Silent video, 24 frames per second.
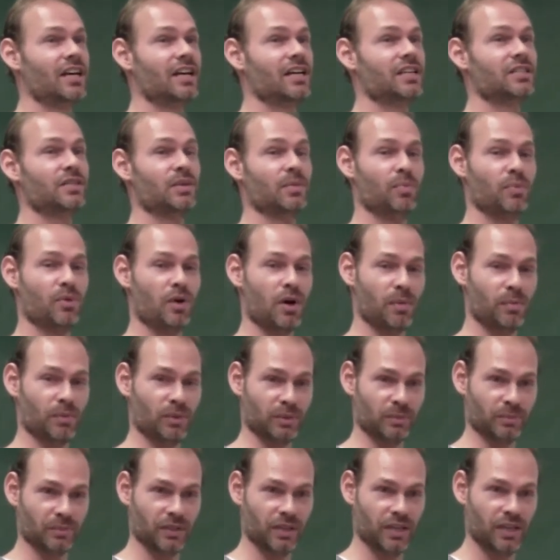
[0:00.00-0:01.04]
It's a
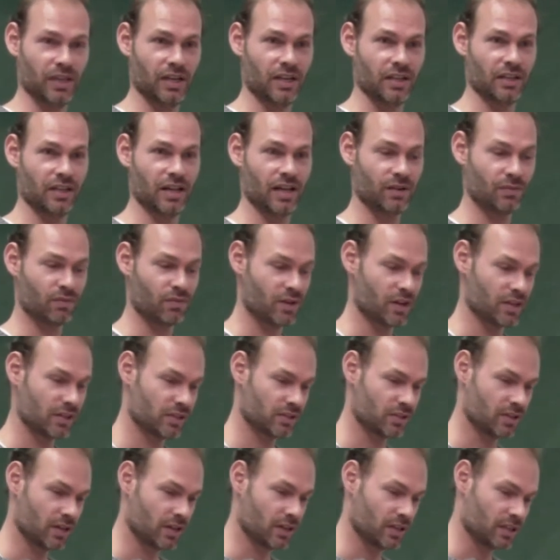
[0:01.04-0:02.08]
problem. That
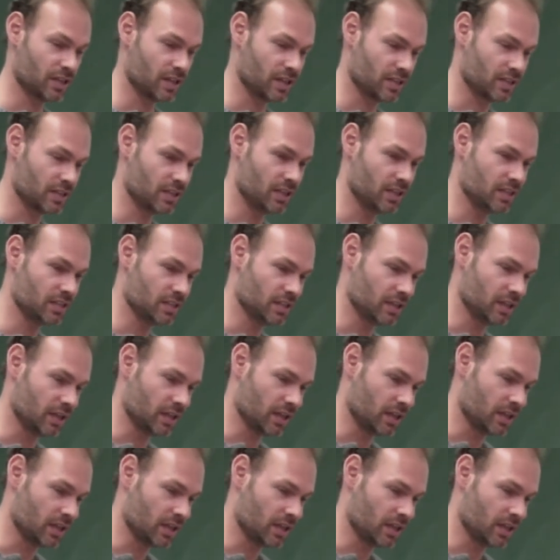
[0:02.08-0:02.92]
restaurant has heating,